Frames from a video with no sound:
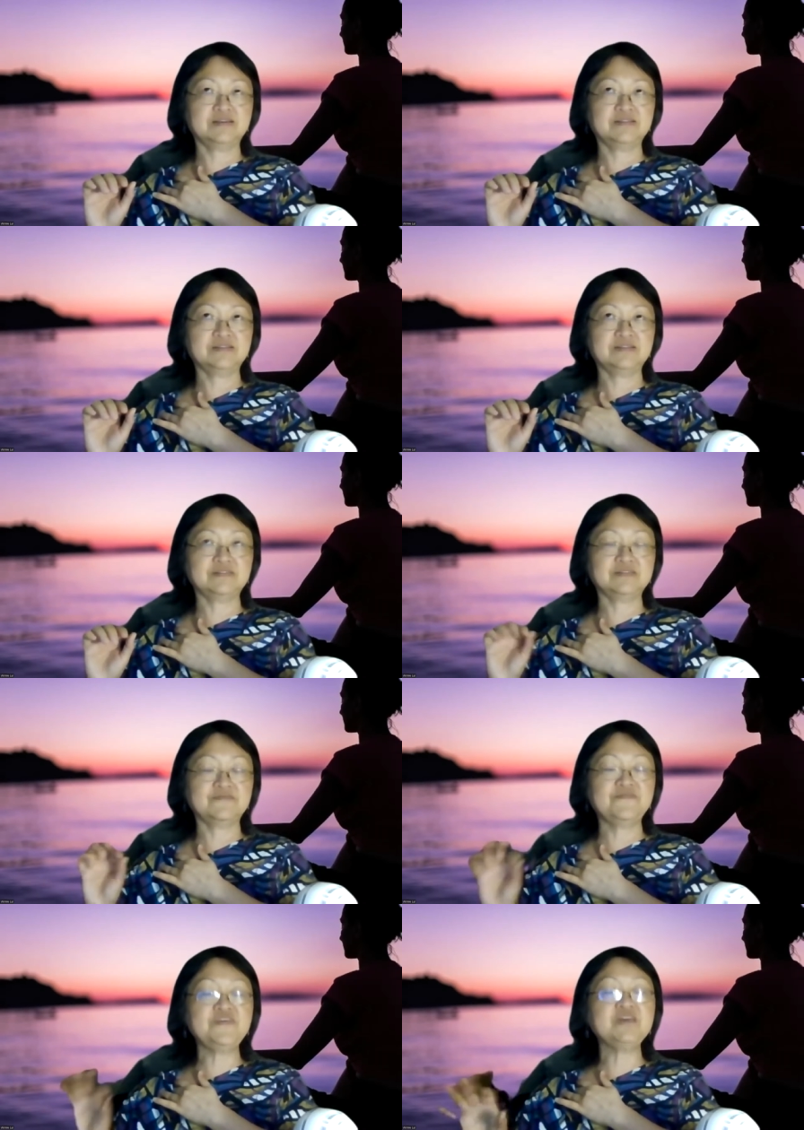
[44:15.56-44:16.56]
and
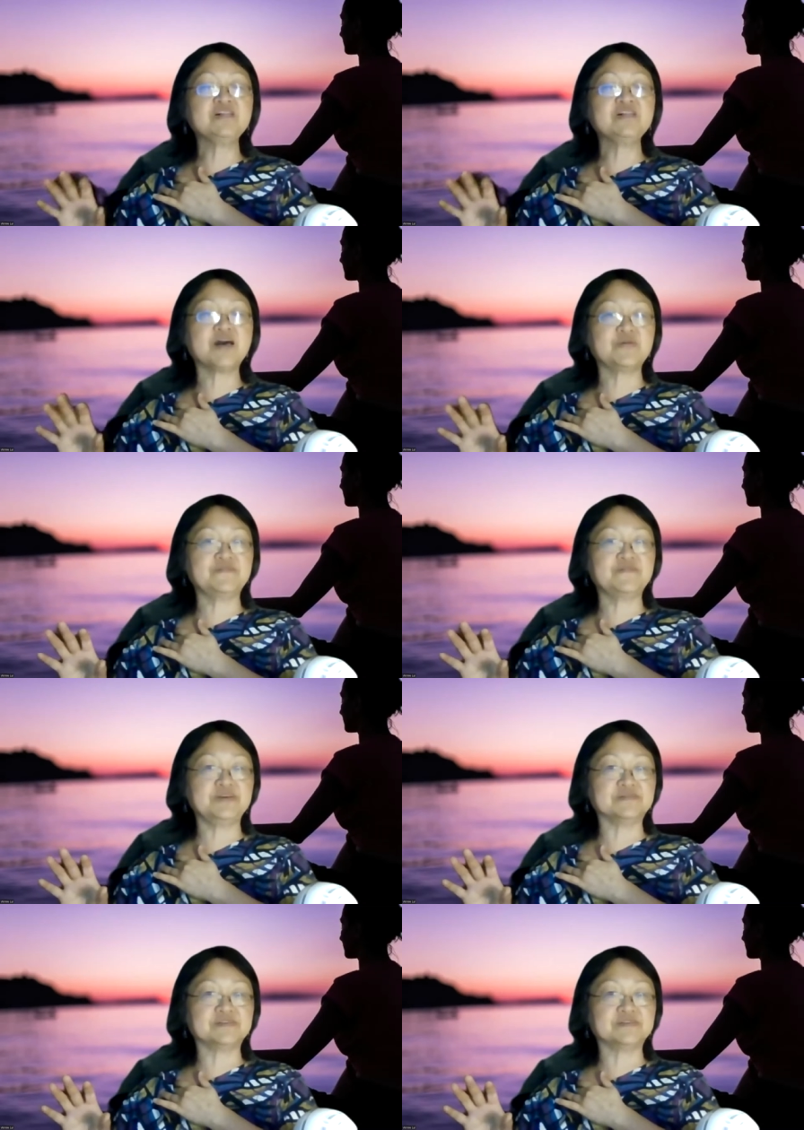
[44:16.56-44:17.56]
feel how it
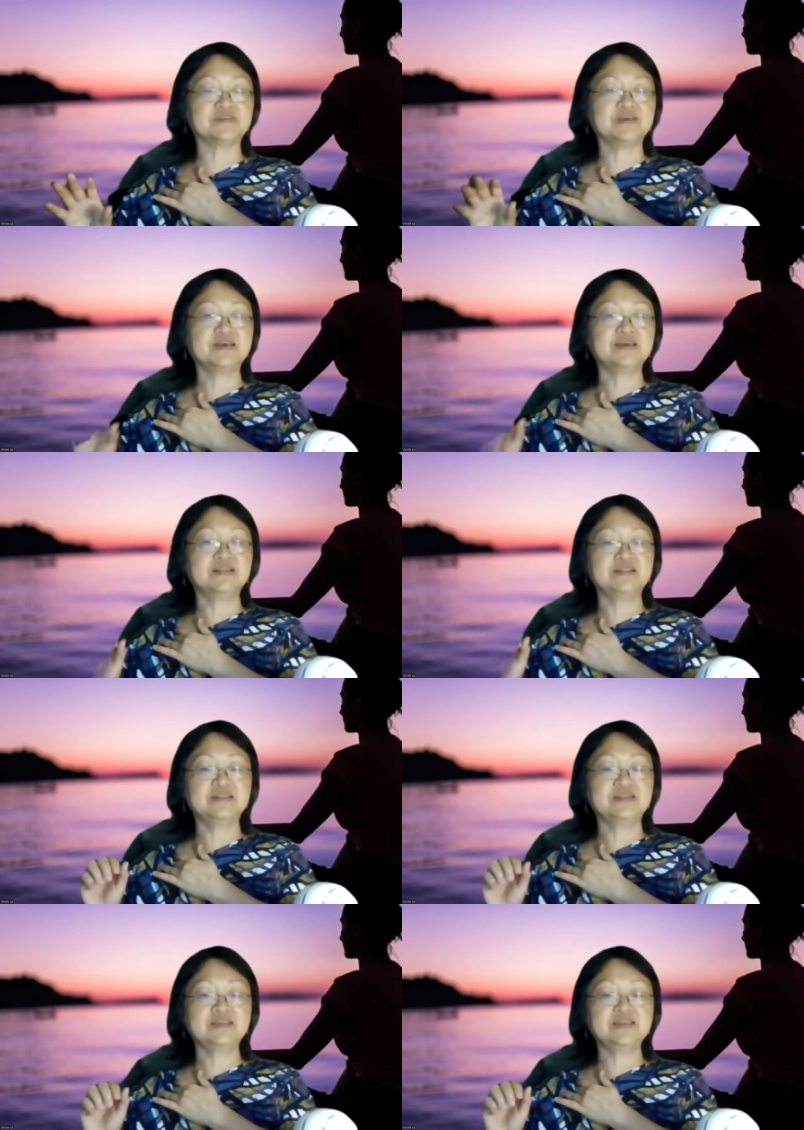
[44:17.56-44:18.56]
feels.
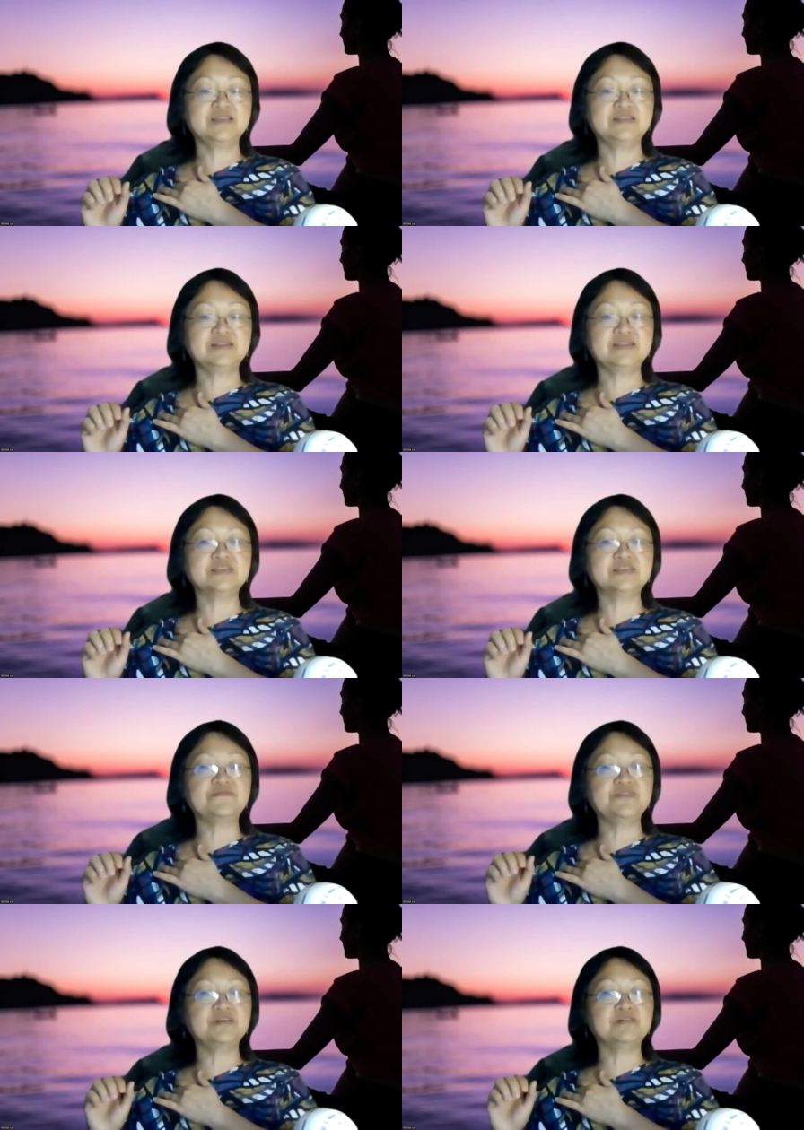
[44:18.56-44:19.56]
Does it
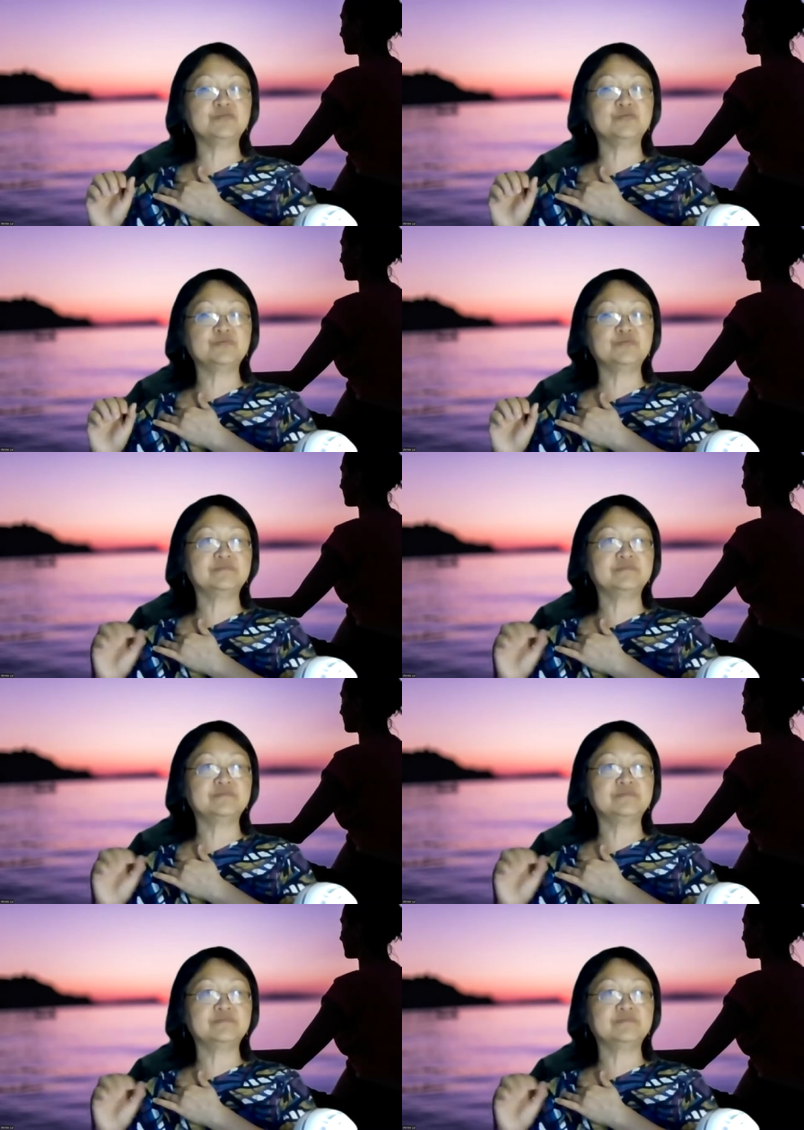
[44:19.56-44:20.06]
feel